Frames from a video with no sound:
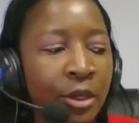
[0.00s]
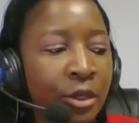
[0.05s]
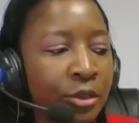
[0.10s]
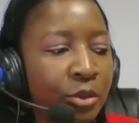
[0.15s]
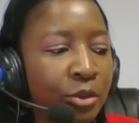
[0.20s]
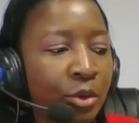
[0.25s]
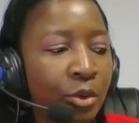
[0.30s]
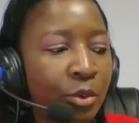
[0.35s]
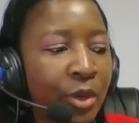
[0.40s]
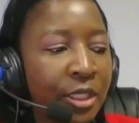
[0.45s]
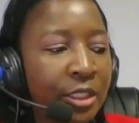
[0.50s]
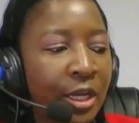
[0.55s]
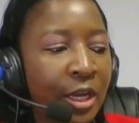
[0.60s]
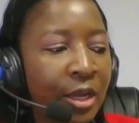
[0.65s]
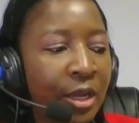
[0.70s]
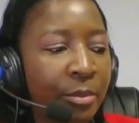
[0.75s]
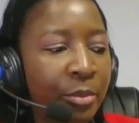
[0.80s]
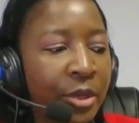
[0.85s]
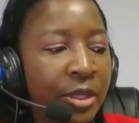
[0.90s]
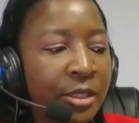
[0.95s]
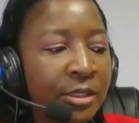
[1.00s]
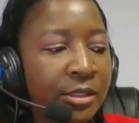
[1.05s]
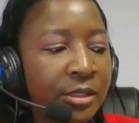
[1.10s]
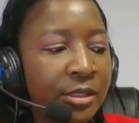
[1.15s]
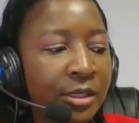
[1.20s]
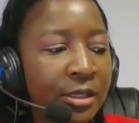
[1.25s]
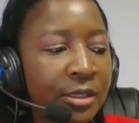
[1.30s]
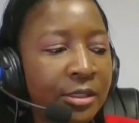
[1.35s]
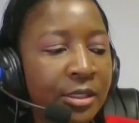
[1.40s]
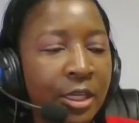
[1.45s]
So what happens
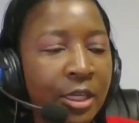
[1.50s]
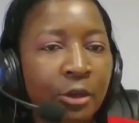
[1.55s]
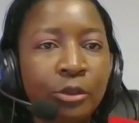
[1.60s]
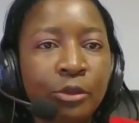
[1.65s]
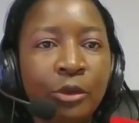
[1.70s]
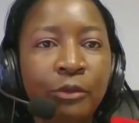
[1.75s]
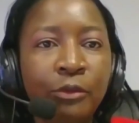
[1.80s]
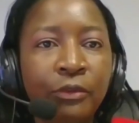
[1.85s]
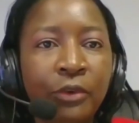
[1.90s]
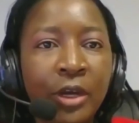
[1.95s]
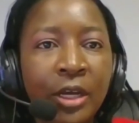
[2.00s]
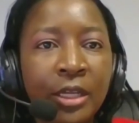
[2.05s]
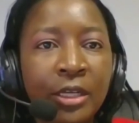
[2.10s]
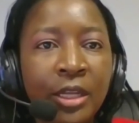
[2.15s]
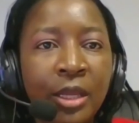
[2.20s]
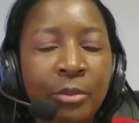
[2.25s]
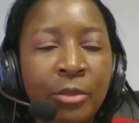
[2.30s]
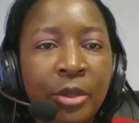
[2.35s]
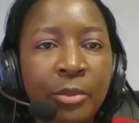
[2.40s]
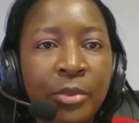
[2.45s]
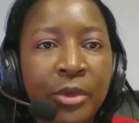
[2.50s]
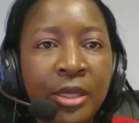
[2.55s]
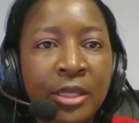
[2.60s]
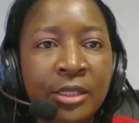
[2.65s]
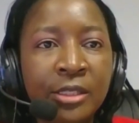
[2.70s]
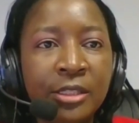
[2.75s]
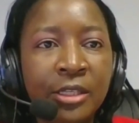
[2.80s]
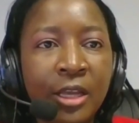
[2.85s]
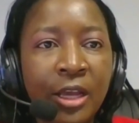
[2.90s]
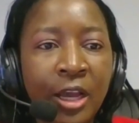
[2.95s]
is a lot of
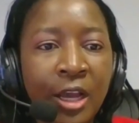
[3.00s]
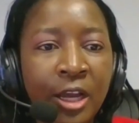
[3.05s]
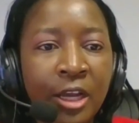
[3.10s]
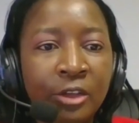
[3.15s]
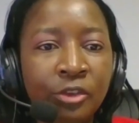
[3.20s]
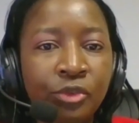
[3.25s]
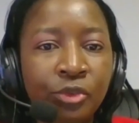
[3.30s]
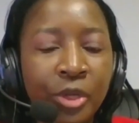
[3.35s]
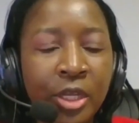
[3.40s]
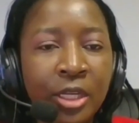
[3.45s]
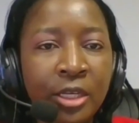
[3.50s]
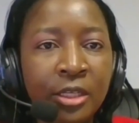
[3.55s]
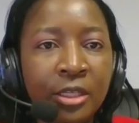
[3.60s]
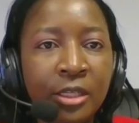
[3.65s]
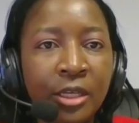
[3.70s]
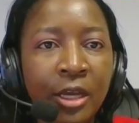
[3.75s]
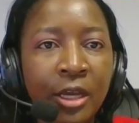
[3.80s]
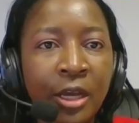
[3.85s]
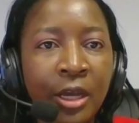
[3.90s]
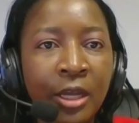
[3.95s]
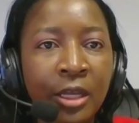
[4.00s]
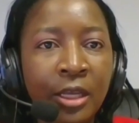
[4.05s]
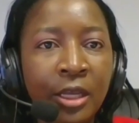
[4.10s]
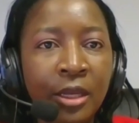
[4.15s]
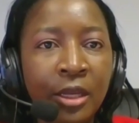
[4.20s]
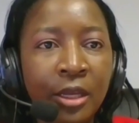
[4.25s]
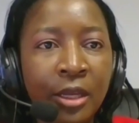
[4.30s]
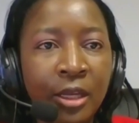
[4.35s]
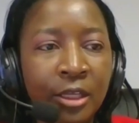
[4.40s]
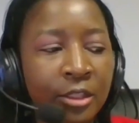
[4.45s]
Namibians are trained
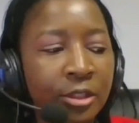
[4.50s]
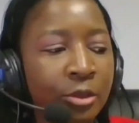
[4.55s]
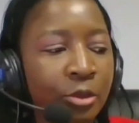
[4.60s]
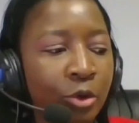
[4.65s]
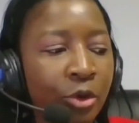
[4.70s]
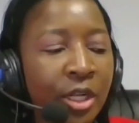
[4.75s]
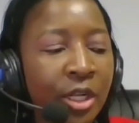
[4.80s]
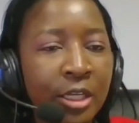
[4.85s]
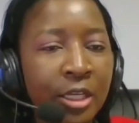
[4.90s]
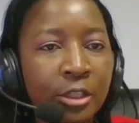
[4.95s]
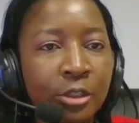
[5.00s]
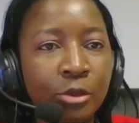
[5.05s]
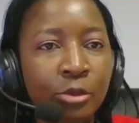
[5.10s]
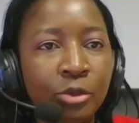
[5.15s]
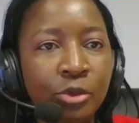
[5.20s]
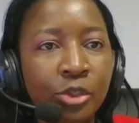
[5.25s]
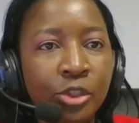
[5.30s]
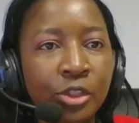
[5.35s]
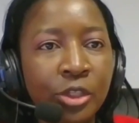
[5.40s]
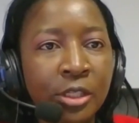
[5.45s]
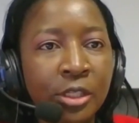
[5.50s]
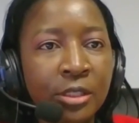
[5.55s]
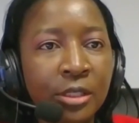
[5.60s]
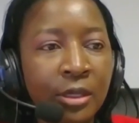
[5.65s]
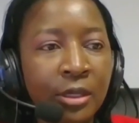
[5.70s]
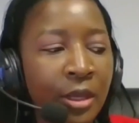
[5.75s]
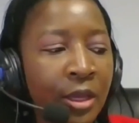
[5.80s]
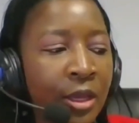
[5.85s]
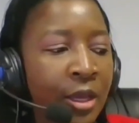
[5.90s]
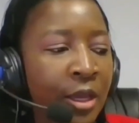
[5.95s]
at local institutions,
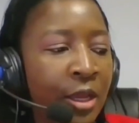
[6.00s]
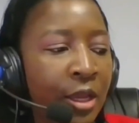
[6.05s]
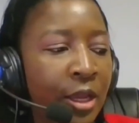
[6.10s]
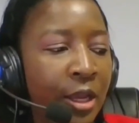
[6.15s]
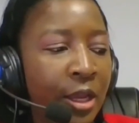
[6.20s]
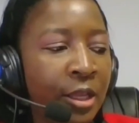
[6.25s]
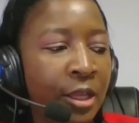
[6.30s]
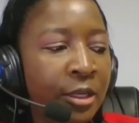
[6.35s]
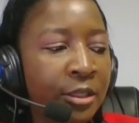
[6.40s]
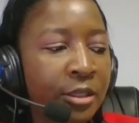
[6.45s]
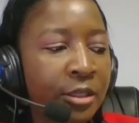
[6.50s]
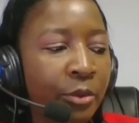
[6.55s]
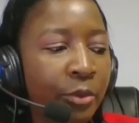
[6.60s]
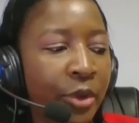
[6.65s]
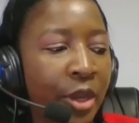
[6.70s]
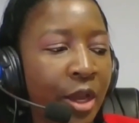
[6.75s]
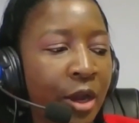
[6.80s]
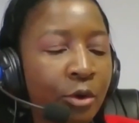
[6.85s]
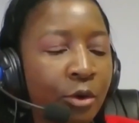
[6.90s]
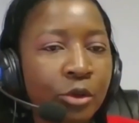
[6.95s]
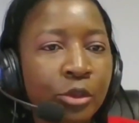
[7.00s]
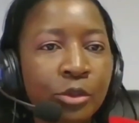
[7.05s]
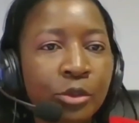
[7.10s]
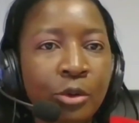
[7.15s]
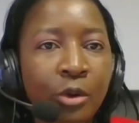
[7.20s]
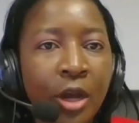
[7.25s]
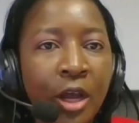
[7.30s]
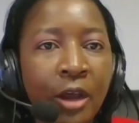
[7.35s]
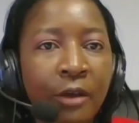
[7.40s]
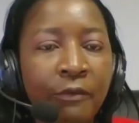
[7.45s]
and we
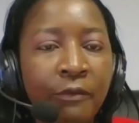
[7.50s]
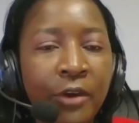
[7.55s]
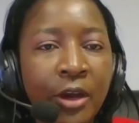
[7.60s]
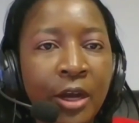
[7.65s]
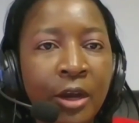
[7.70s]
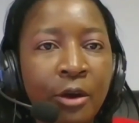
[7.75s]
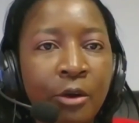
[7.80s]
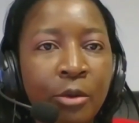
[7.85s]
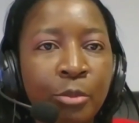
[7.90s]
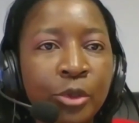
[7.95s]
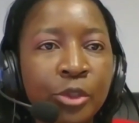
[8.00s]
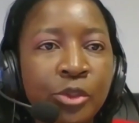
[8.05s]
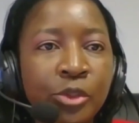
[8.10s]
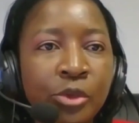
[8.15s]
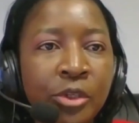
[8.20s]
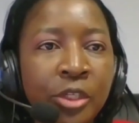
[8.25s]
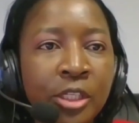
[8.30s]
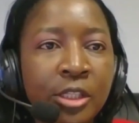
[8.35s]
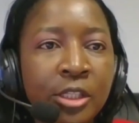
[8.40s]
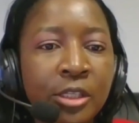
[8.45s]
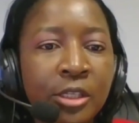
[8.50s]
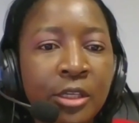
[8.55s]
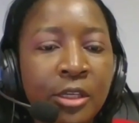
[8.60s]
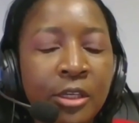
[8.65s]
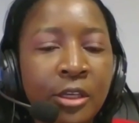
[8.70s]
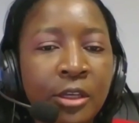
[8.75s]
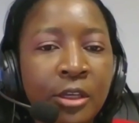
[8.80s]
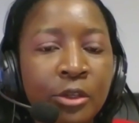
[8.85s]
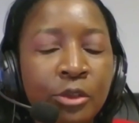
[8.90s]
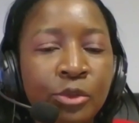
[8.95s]
also have an
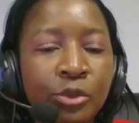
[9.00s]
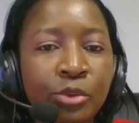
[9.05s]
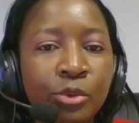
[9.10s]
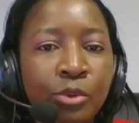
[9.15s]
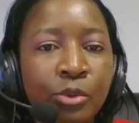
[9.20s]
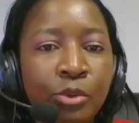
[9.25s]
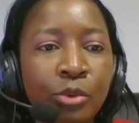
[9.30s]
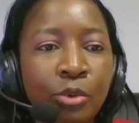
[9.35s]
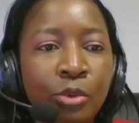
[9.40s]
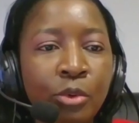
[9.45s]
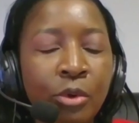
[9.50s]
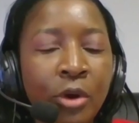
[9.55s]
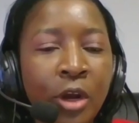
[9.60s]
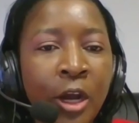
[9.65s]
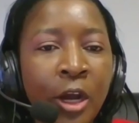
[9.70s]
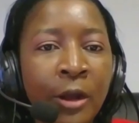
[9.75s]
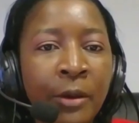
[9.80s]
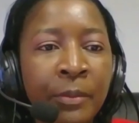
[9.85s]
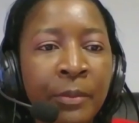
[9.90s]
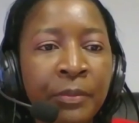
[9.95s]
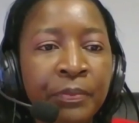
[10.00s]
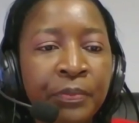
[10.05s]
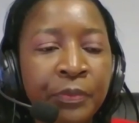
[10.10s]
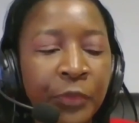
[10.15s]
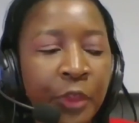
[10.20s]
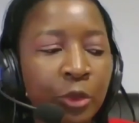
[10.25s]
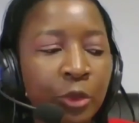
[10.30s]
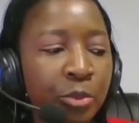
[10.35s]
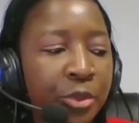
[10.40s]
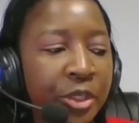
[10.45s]
opportunity to
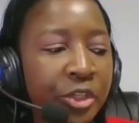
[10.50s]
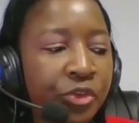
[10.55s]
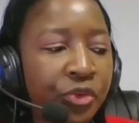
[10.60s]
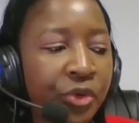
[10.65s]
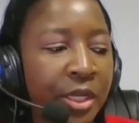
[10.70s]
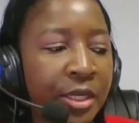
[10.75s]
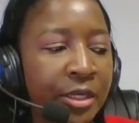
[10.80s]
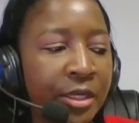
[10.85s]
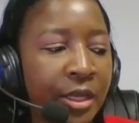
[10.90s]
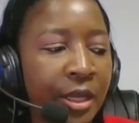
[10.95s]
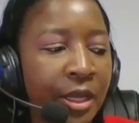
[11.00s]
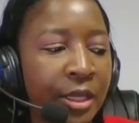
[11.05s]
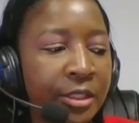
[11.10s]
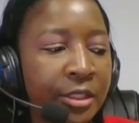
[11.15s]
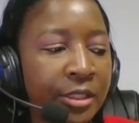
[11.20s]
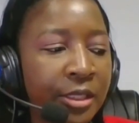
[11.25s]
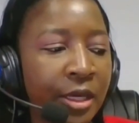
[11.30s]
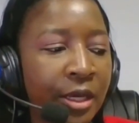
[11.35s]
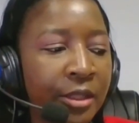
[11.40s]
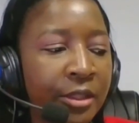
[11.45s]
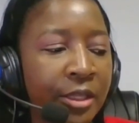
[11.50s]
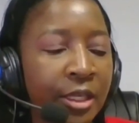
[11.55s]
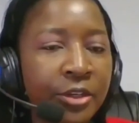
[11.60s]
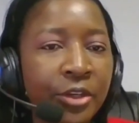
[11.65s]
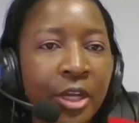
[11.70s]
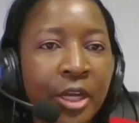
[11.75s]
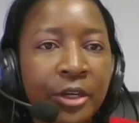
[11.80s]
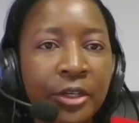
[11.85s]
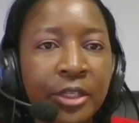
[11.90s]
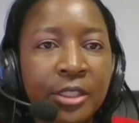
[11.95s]
be trained at the
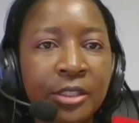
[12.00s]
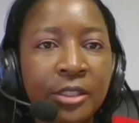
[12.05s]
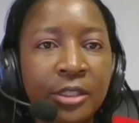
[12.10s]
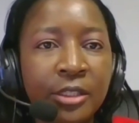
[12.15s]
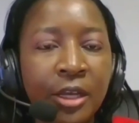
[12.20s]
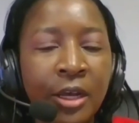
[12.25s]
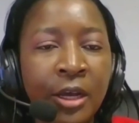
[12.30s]
nearest